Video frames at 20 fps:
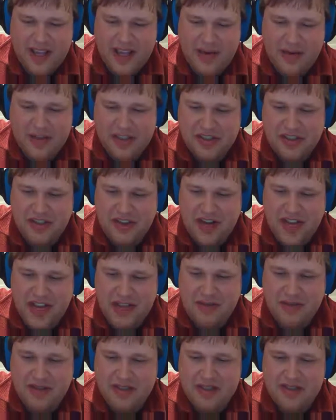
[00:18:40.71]
in which the
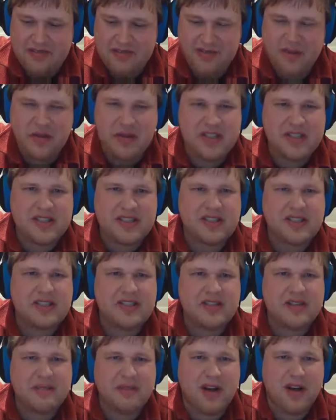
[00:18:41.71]
nameless,
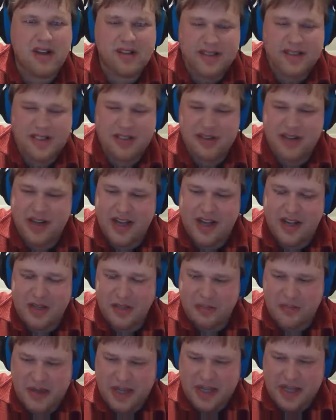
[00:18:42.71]
voiceless monster
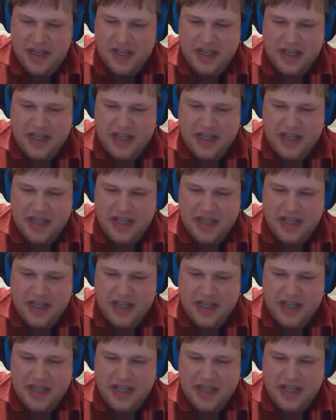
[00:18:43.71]
held me.